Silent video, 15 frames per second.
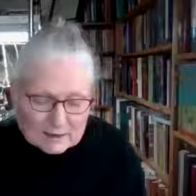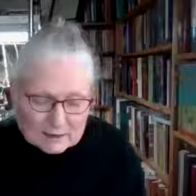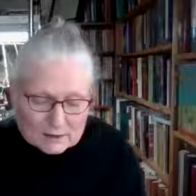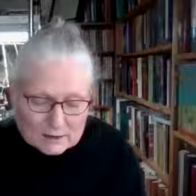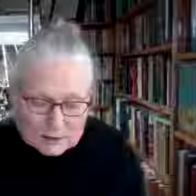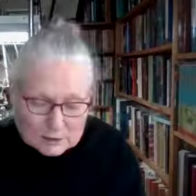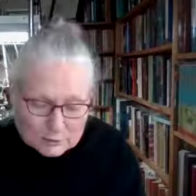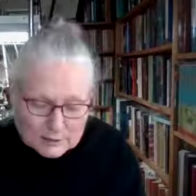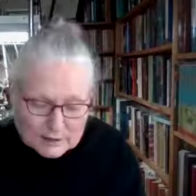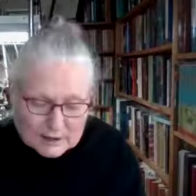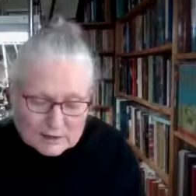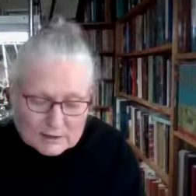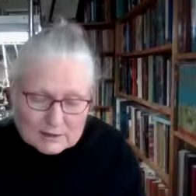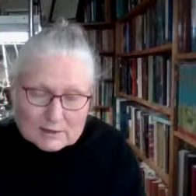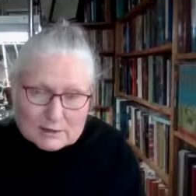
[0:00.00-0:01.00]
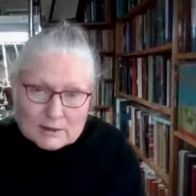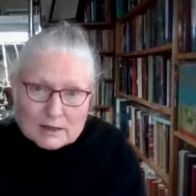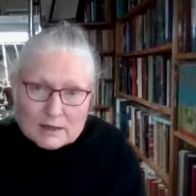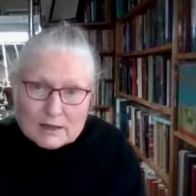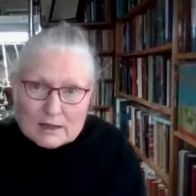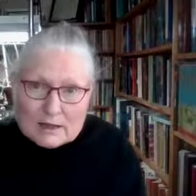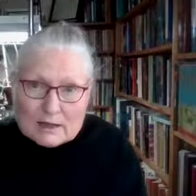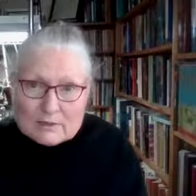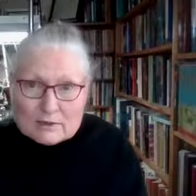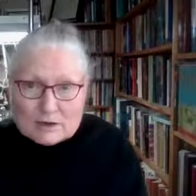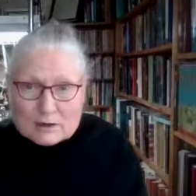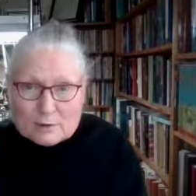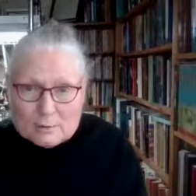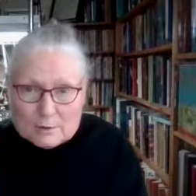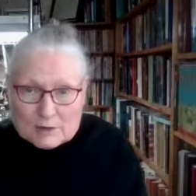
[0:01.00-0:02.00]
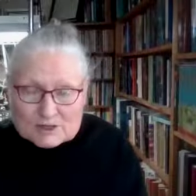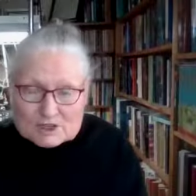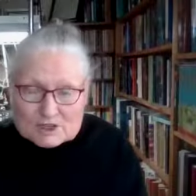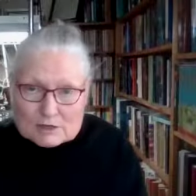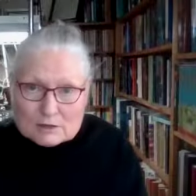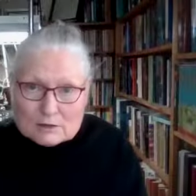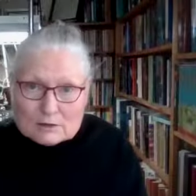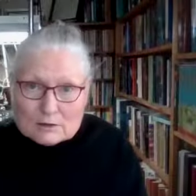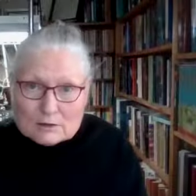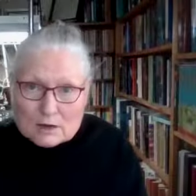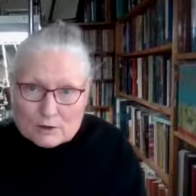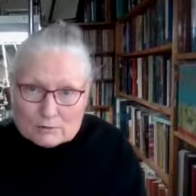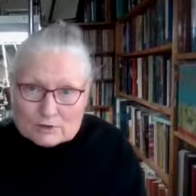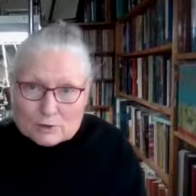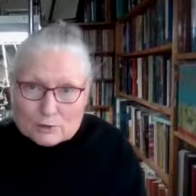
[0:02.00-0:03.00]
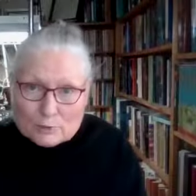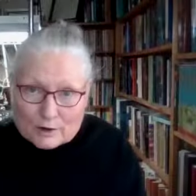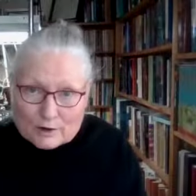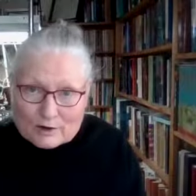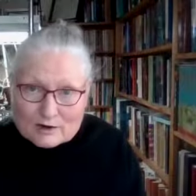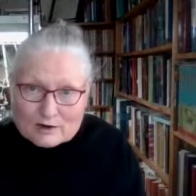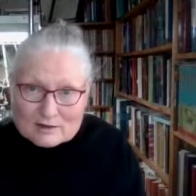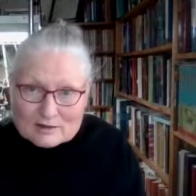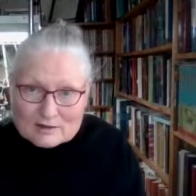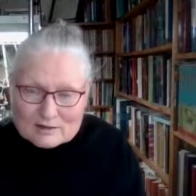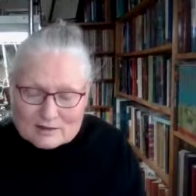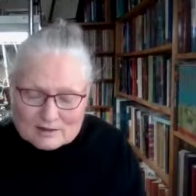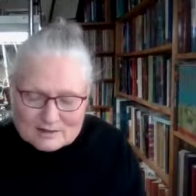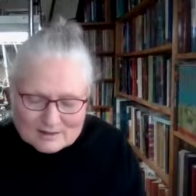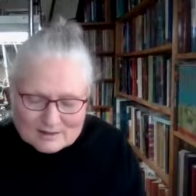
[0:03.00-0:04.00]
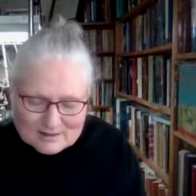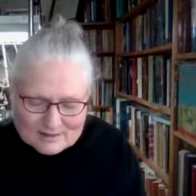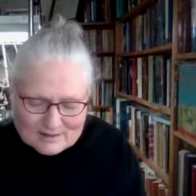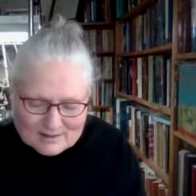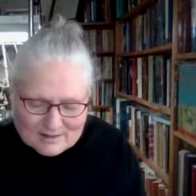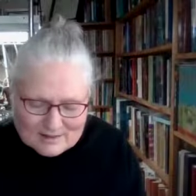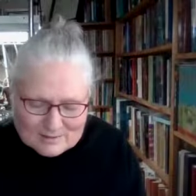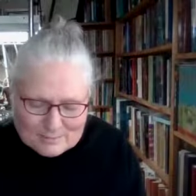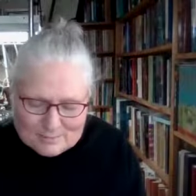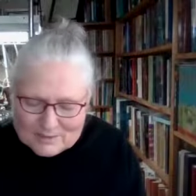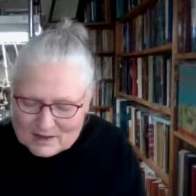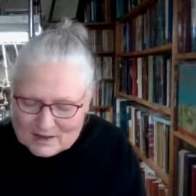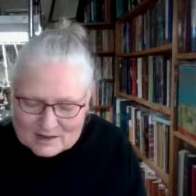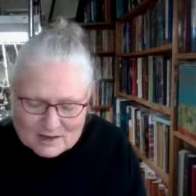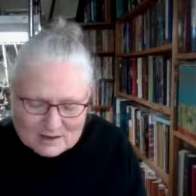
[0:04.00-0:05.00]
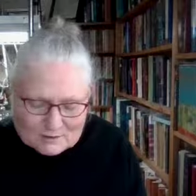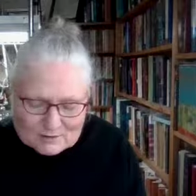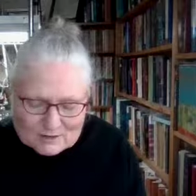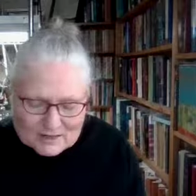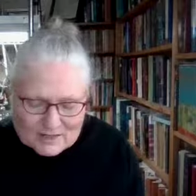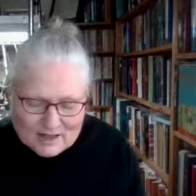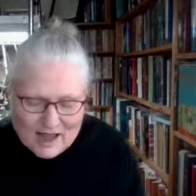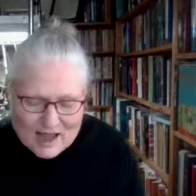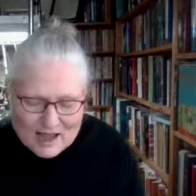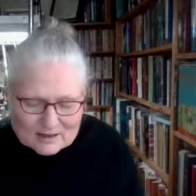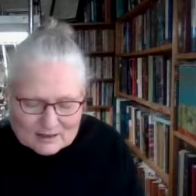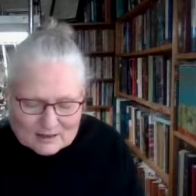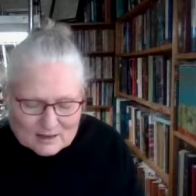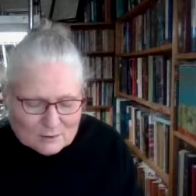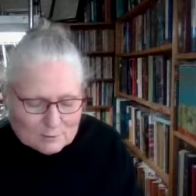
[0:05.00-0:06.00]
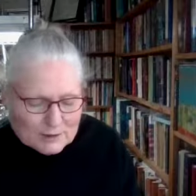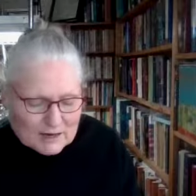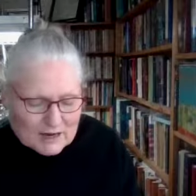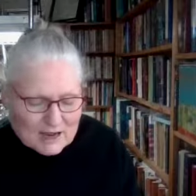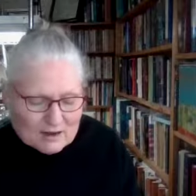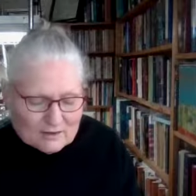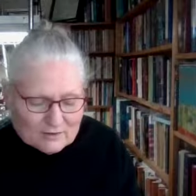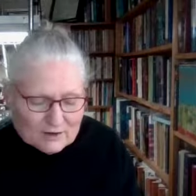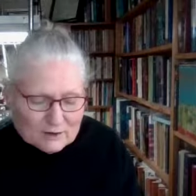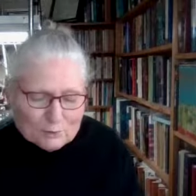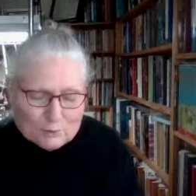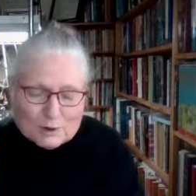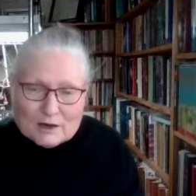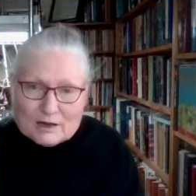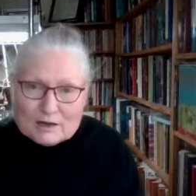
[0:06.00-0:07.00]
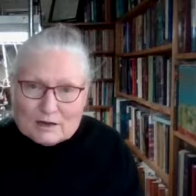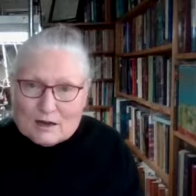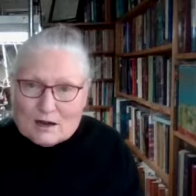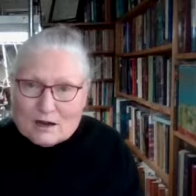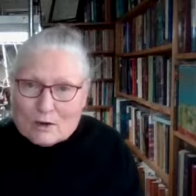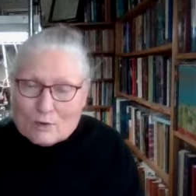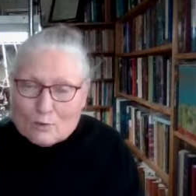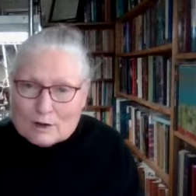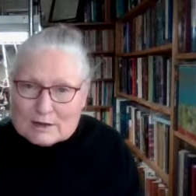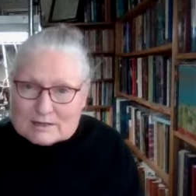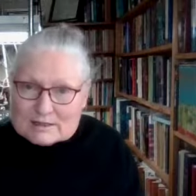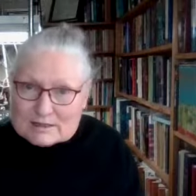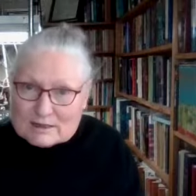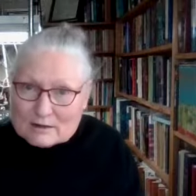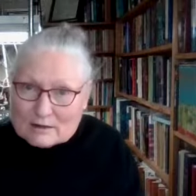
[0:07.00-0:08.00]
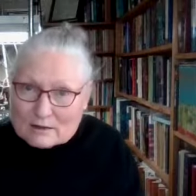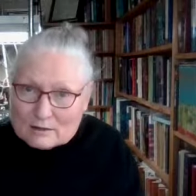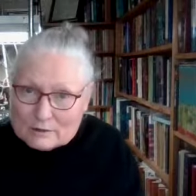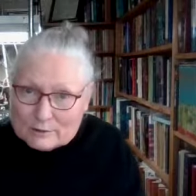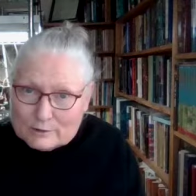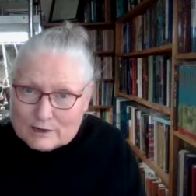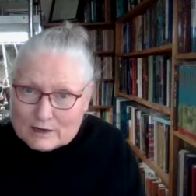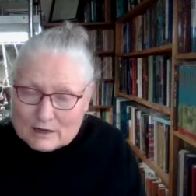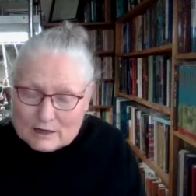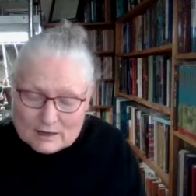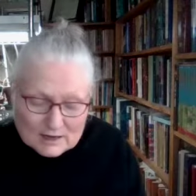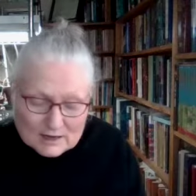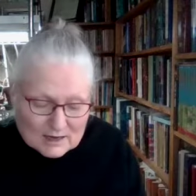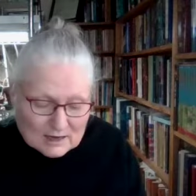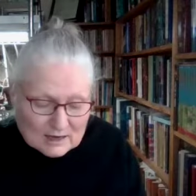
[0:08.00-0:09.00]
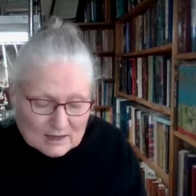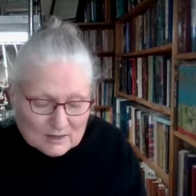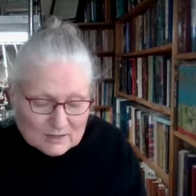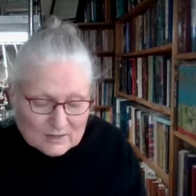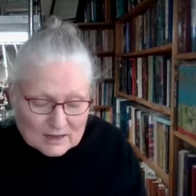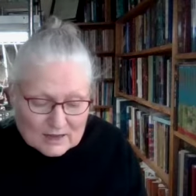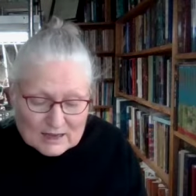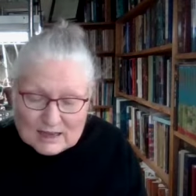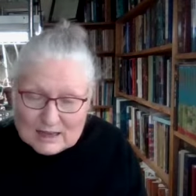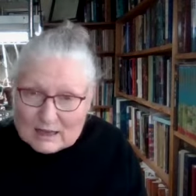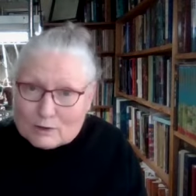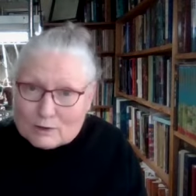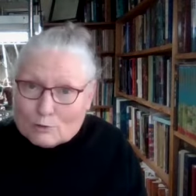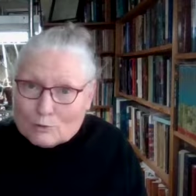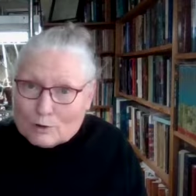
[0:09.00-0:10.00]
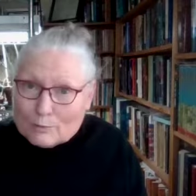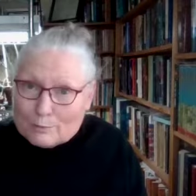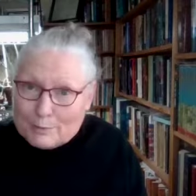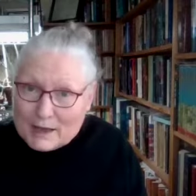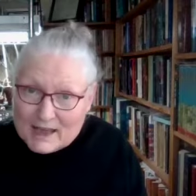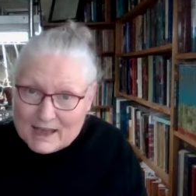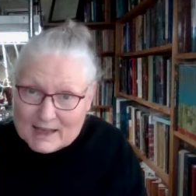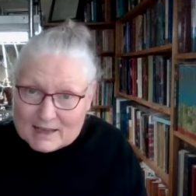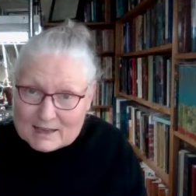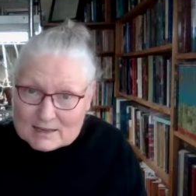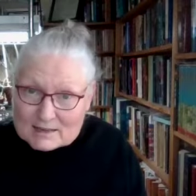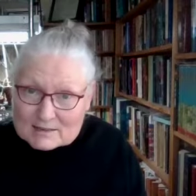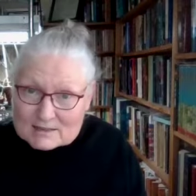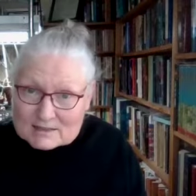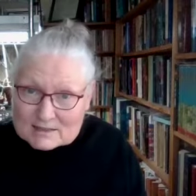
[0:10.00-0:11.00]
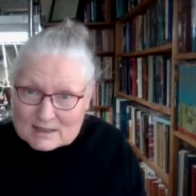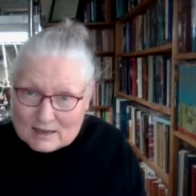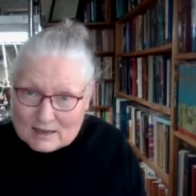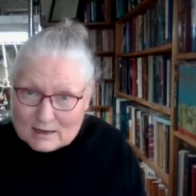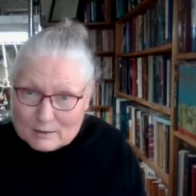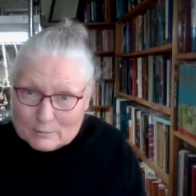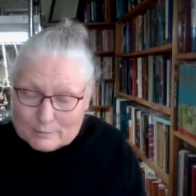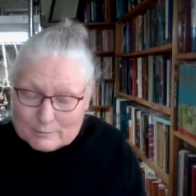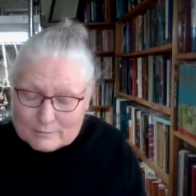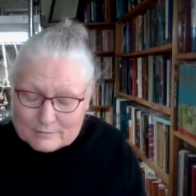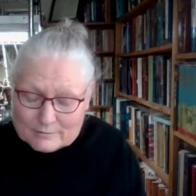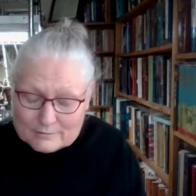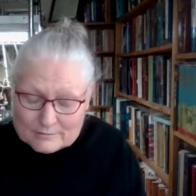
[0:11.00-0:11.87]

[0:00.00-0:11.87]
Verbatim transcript: included in the commission to go to work. Not only that, but everyone was included in the equal pay scheme.